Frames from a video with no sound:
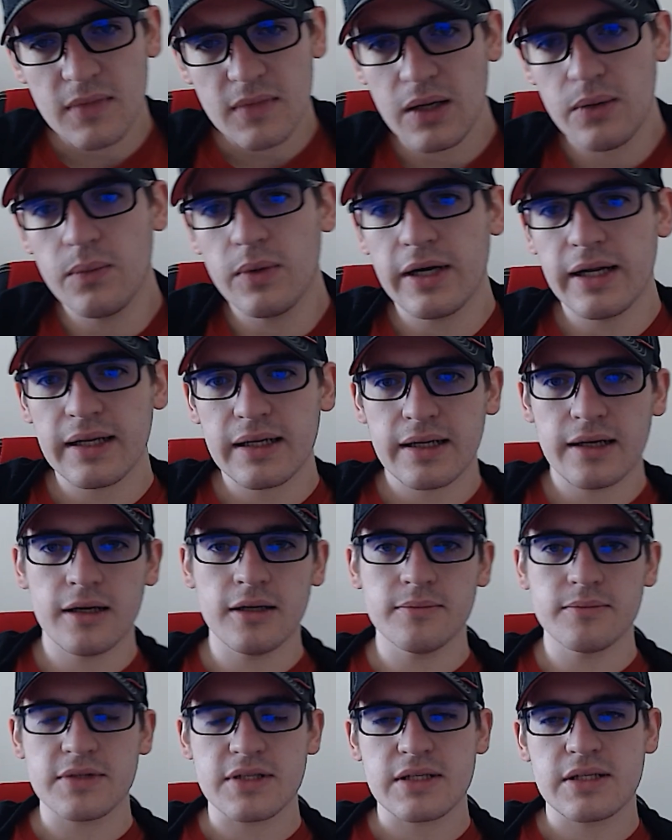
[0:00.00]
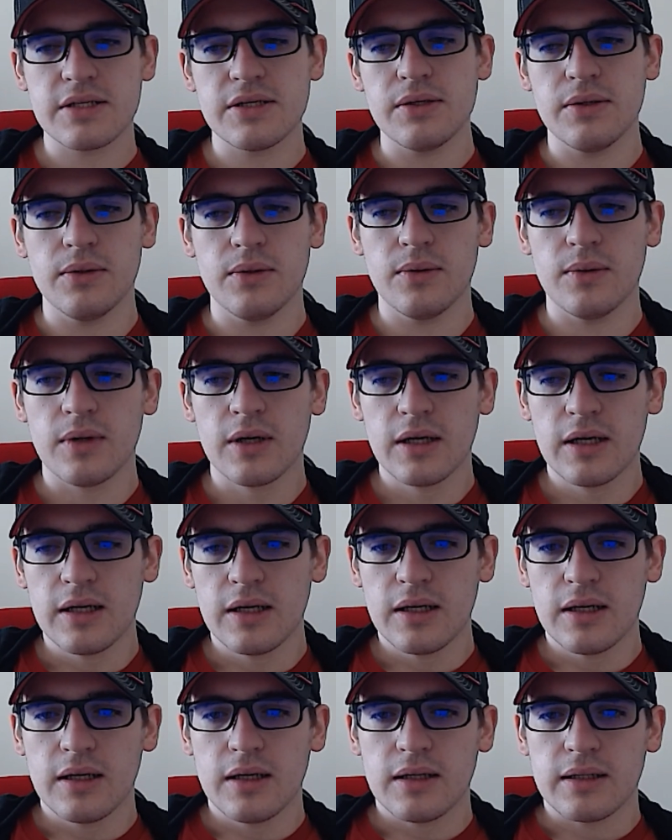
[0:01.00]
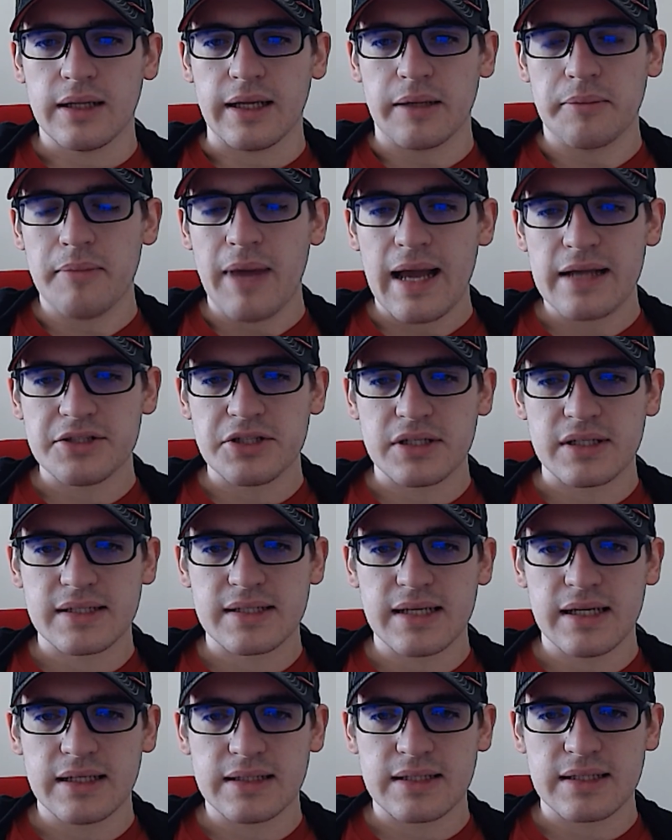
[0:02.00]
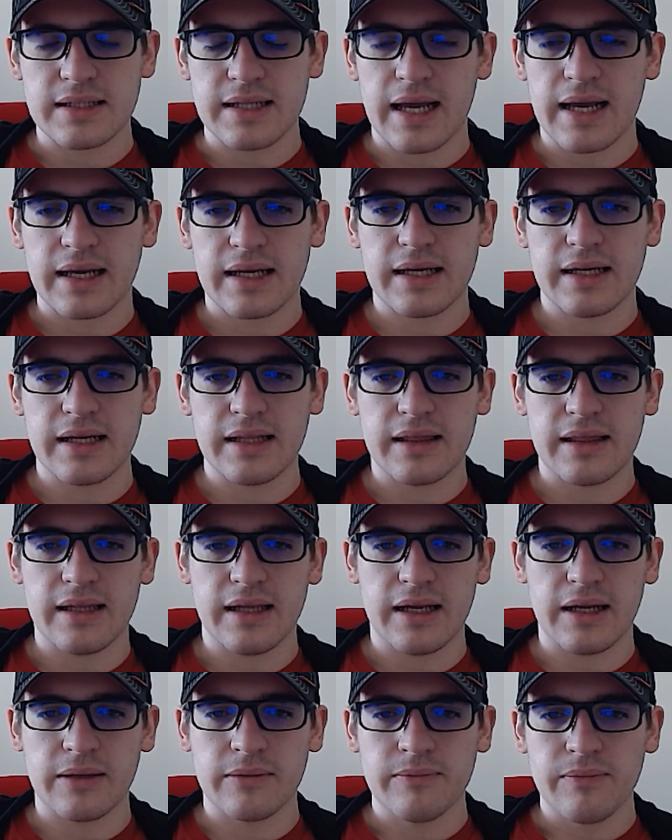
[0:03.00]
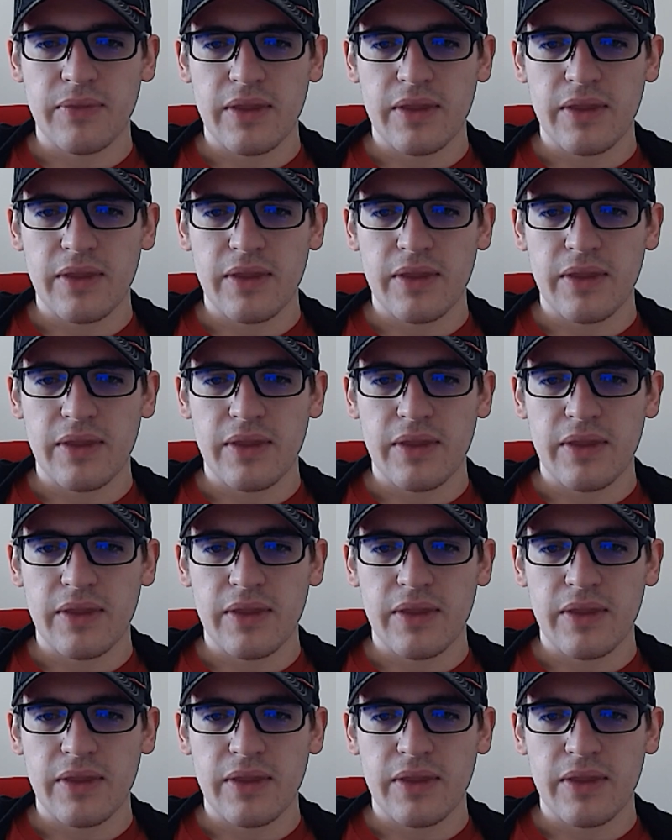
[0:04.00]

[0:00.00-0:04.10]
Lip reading: when it comes to like Magic sets and that kind of thing.